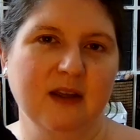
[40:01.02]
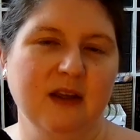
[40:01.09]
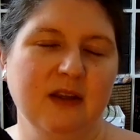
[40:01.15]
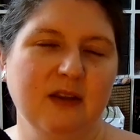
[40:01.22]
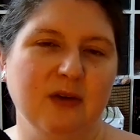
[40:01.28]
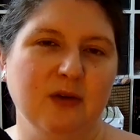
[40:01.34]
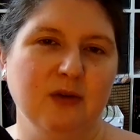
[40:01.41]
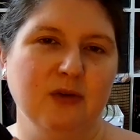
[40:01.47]

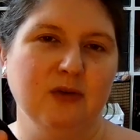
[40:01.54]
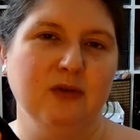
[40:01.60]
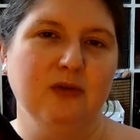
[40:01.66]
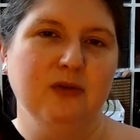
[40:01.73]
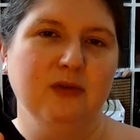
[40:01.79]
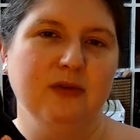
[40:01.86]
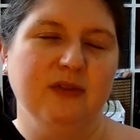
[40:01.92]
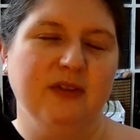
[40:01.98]
that
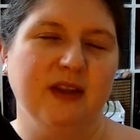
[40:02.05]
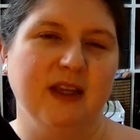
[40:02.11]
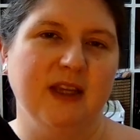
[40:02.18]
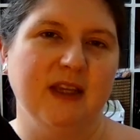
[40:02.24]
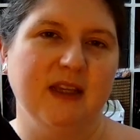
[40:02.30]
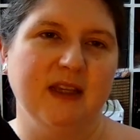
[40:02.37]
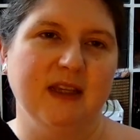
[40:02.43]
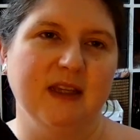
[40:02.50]
all
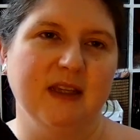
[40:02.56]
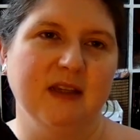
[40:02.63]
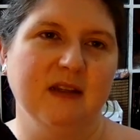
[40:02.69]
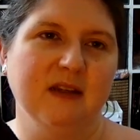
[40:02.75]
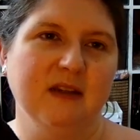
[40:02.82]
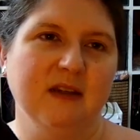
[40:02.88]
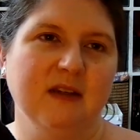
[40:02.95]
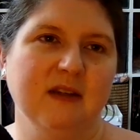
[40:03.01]
the
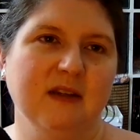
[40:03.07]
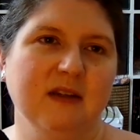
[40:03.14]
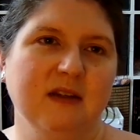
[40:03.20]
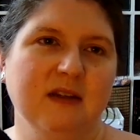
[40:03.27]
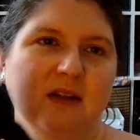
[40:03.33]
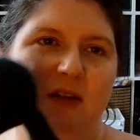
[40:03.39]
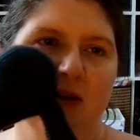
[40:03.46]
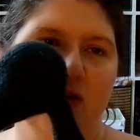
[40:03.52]

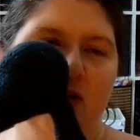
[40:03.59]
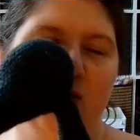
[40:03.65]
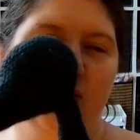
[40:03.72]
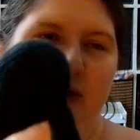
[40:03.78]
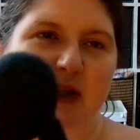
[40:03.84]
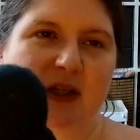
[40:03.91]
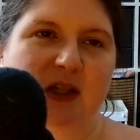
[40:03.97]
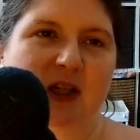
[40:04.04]

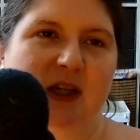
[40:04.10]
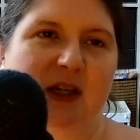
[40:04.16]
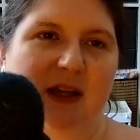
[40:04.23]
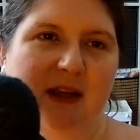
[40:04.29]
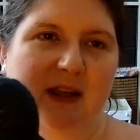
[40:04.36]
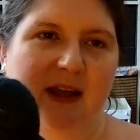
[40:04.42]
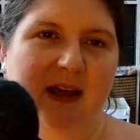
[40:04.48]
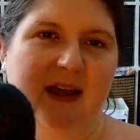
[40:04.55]
toys you can
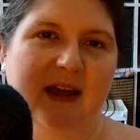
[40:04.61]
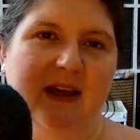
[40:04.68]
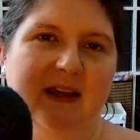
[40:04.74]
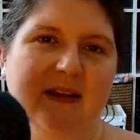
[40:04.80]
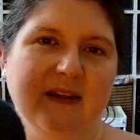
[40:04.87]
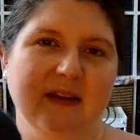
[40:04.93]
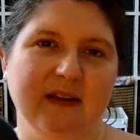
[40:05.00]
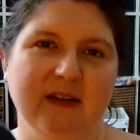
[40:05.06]
get
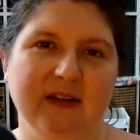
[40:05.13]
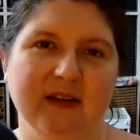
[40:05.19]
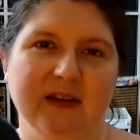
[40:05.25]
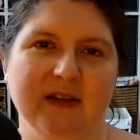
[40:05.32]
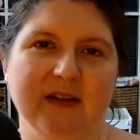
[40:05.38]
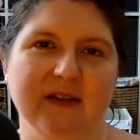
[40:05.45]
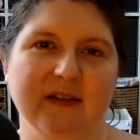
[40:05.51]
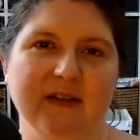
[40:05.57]
and
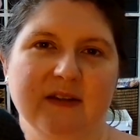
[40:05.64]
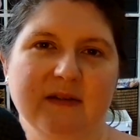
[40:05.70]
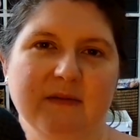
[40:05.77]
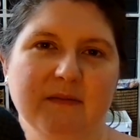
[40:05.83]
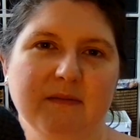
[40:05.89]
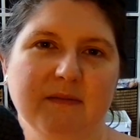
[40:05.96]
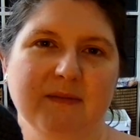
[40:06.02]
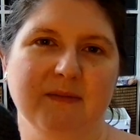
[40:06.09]

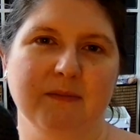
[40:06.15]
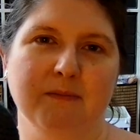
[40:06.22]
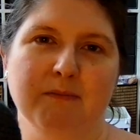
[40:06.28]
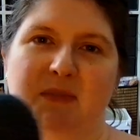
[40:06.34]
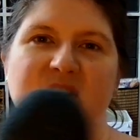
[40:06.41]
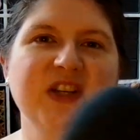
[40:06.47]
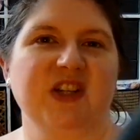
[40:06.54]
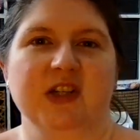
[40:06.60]
the
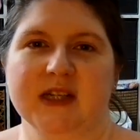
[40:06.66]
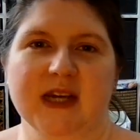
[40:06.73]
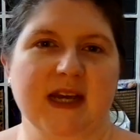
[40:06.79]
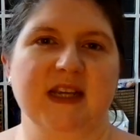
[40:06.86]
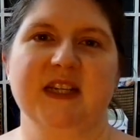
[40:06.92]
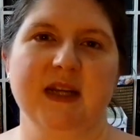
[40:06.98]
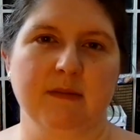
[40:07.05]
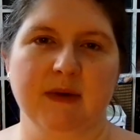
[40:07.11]

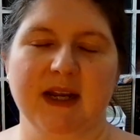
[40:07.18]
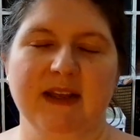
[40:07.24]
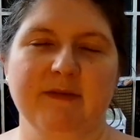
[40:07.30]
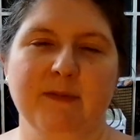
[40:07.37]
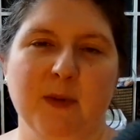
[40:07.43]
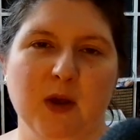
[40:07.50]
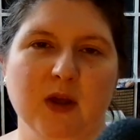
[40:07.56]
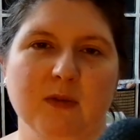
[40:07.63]
merchandise generally
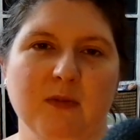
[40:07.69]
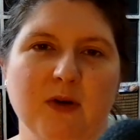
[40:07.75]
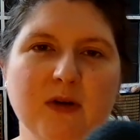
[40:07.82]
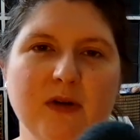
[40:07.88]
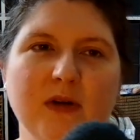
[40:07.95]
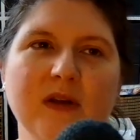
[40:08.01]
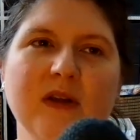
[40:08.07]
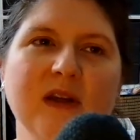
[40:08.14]
for Pokemon
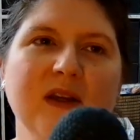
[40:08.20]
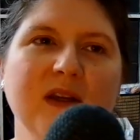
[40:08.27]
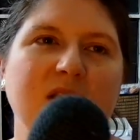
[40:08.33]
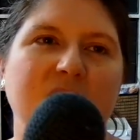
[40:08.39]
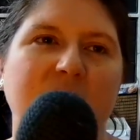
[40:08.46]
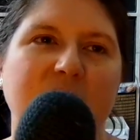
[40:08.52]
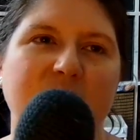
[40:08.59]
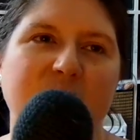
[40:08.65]

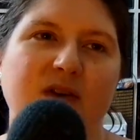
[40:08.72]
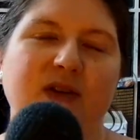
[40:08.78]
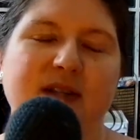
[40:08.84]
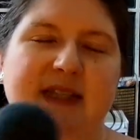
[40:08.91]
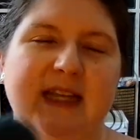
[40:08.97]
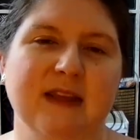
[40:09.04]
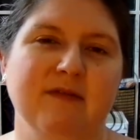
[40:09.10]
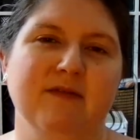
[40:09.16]
has got the
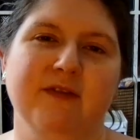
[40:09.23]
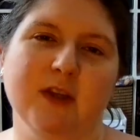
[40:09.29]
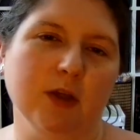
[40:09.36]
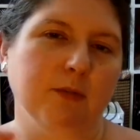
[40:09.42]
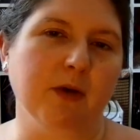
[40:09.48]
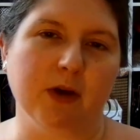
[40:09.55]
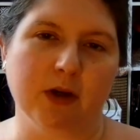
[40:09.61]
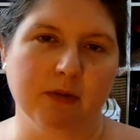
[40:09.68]
same few
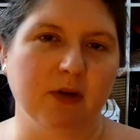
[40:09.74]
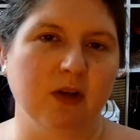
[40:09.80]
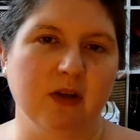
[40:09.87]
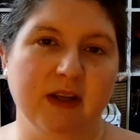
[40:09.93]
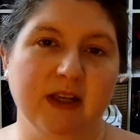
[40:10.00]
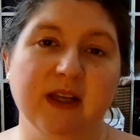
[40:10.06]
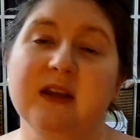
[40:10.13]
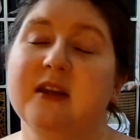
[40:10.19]
Pokemon on
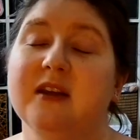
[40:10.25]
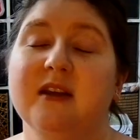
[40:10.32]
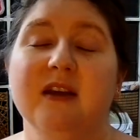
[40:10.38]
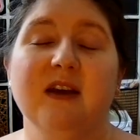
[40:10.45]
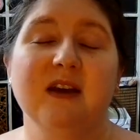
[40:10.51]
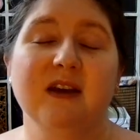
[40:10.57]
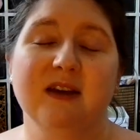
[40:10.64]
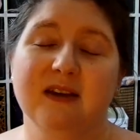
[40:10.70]
it.
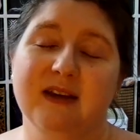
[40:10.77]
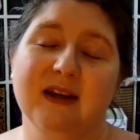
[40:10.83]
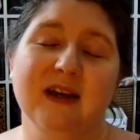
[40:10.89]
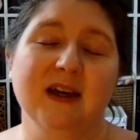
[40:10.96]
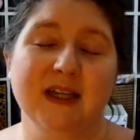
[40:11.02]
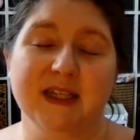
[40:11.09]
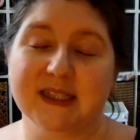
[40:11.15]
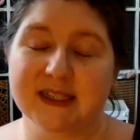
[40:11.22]

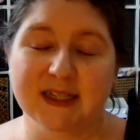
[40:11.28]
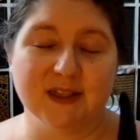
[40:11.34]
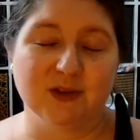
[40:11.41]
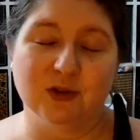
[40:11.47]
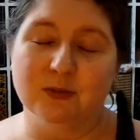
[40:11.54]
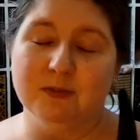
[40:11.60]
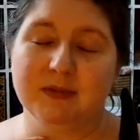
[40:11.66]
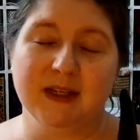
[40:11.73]
I, as an adult,
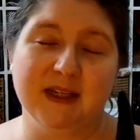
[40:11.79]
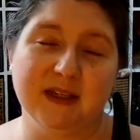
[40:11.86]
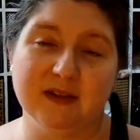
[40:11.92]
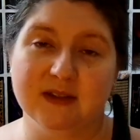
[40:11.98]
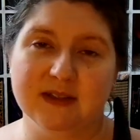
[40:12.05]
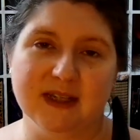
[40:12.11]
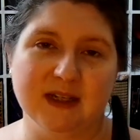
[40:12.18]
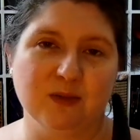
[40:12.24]
completely
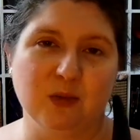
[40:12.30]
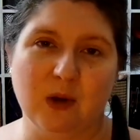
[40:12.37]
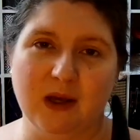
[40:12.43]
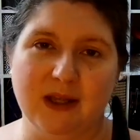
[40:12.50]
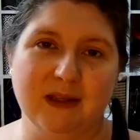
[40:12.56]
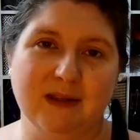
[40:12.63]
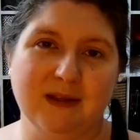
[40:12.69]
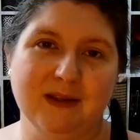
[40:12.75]
understand
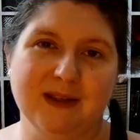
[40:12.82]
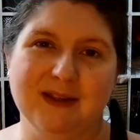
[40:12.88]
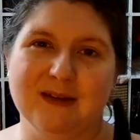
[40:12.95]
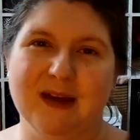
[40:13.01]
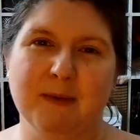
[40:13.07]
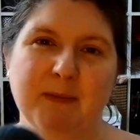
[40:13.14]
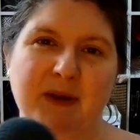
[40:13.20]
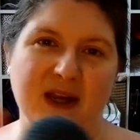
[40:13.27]
why you're
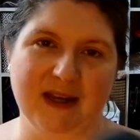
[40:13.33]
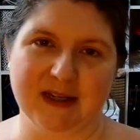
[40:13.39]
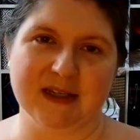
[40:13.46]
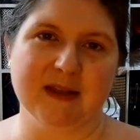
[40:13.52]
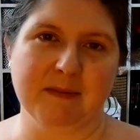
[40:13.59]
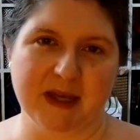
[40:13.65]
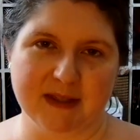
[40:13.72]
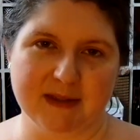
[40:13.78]
appealing to
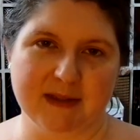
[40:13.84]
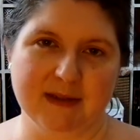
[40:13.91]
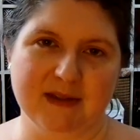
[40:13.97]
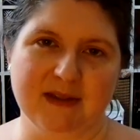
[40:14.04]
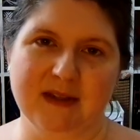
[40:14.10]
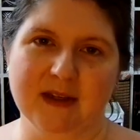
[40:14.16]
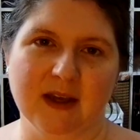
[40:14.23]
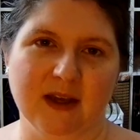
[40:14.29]
the masses.
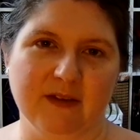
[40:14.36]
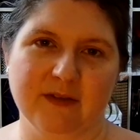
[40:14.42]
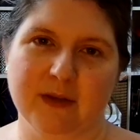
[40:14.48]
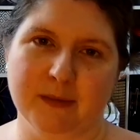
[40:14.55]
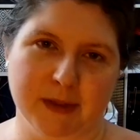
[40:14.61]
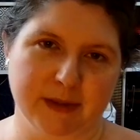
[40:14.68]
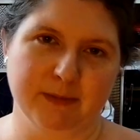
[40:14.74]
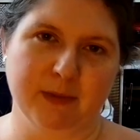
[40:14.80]
You go for the
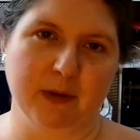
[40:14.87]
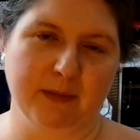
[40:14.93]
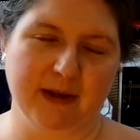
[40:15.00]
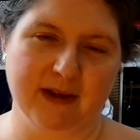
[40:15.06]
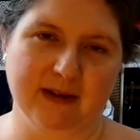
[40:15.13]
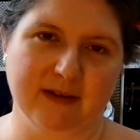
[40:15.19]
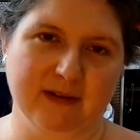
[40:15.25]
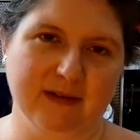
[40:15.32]
most popular